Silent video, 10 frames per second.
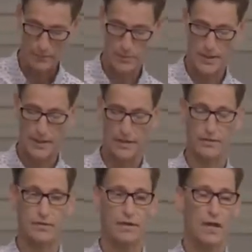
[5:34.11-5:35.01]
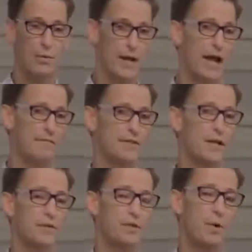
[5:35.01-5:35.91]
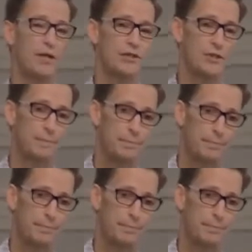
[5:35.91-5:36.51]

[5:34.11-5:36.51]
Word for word: particular, we have this other question